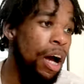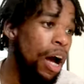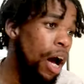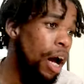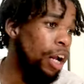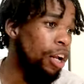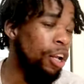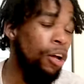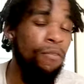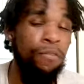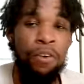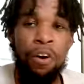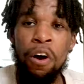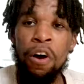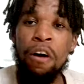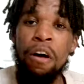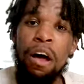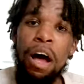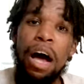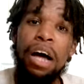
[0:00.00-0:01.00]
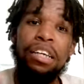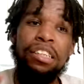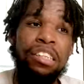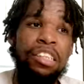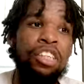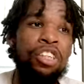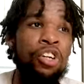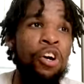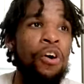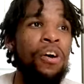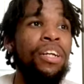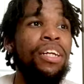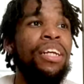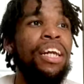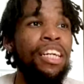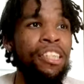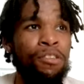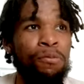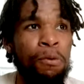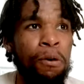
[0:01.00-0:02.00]
I love y'all. I'll see y'all in the
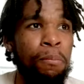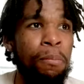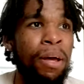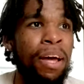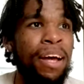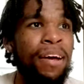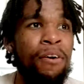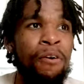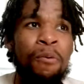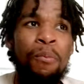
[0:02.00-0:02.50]
next one, man.